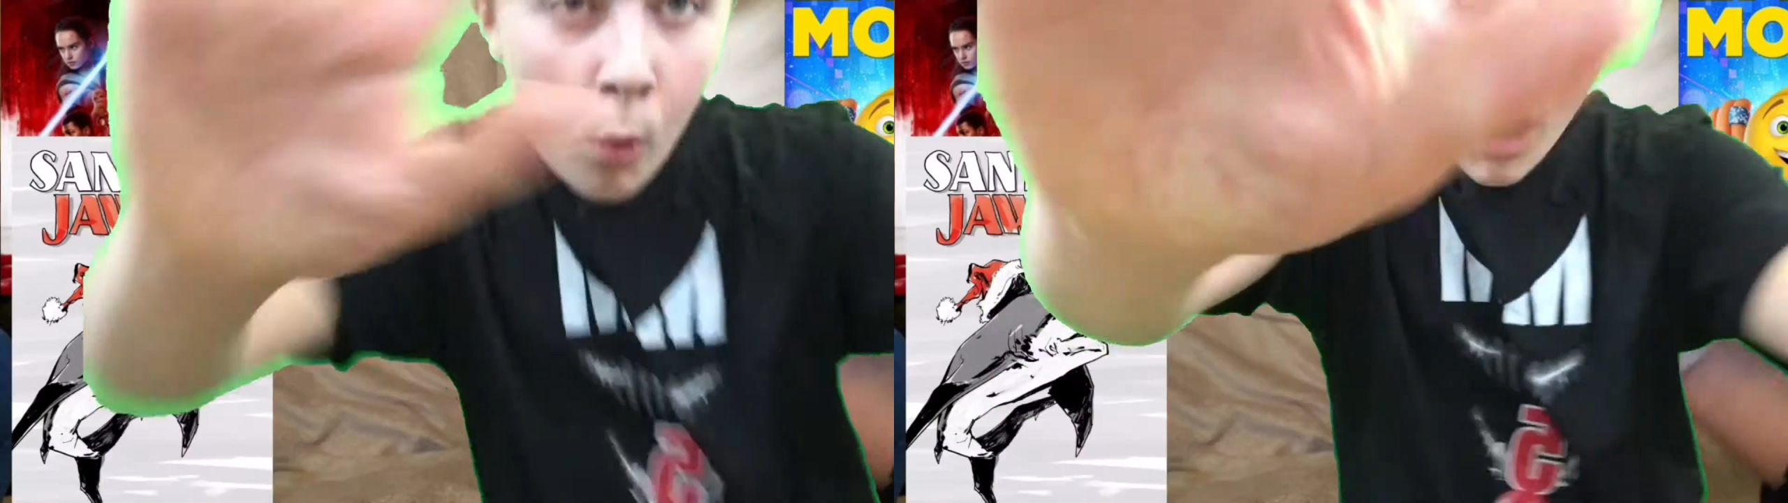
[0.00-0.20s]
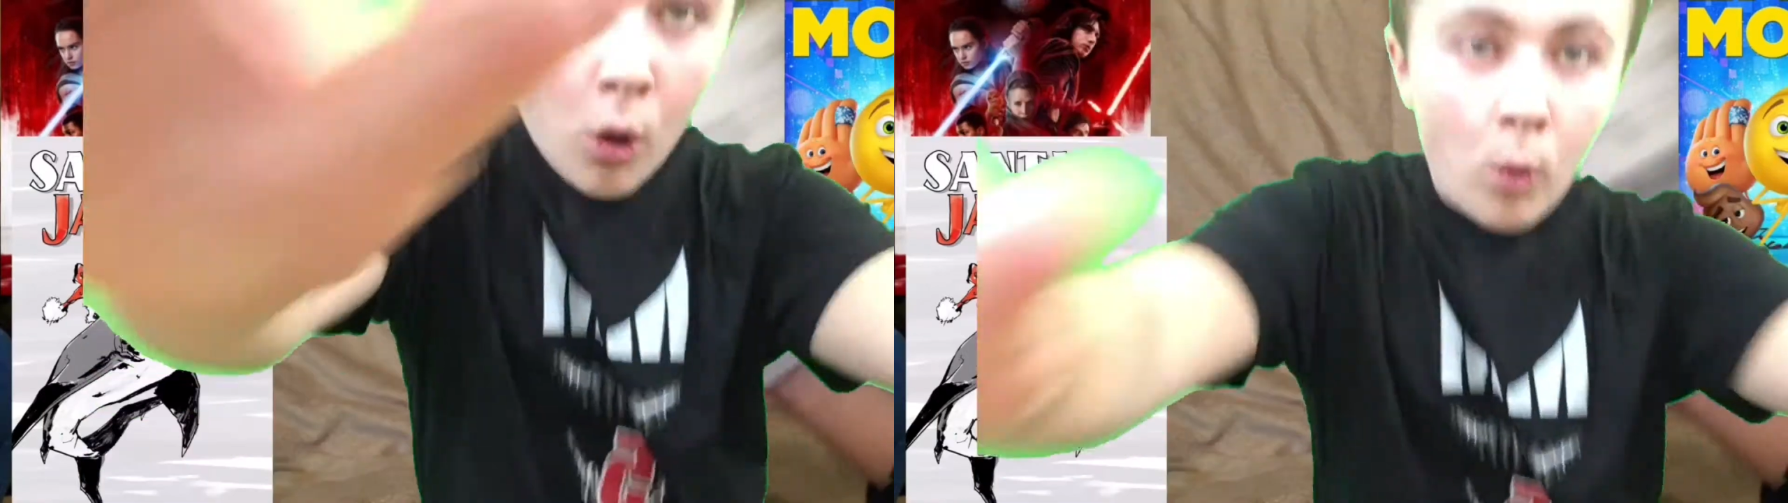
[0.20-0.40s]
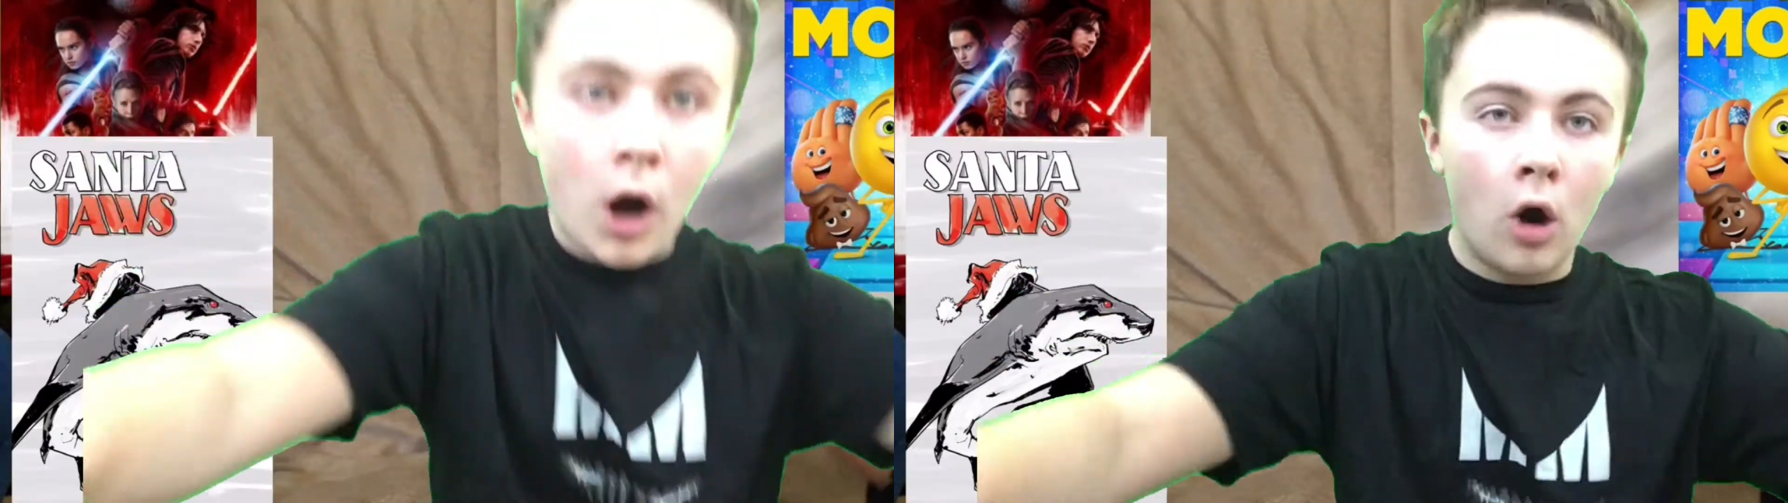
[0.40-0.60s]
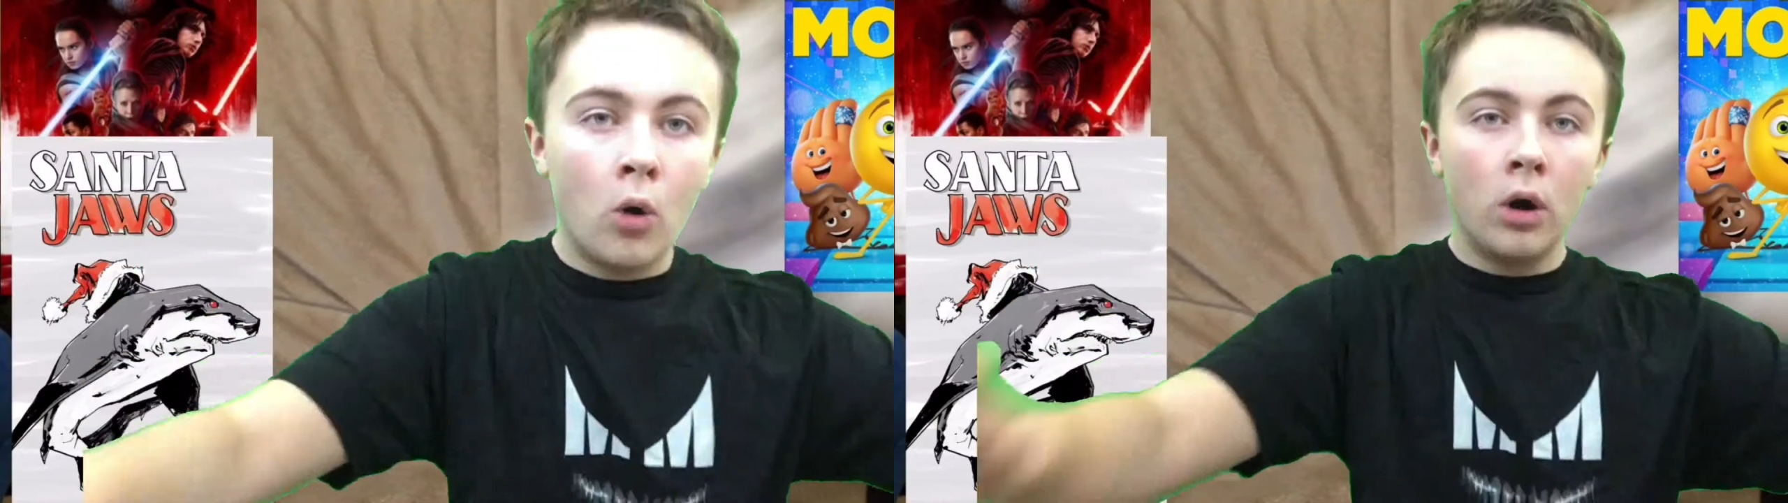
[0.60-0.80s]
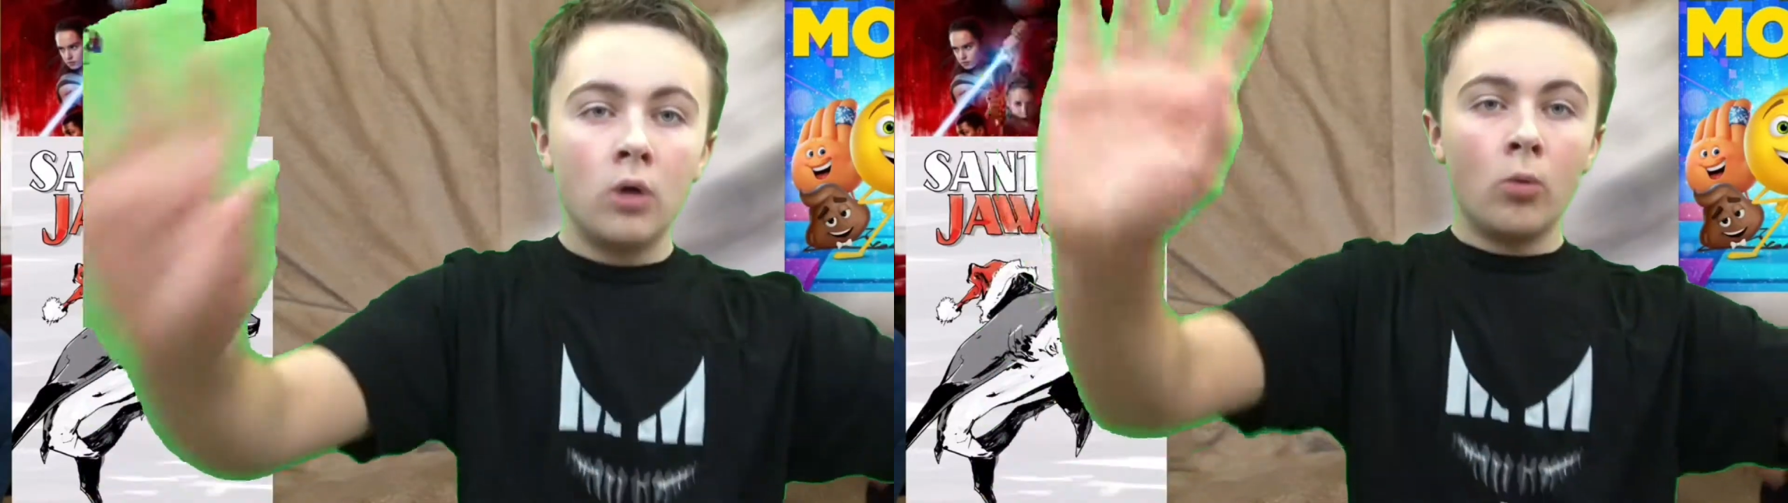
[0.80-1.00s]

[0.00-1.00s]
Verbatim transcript: whoa, whoa,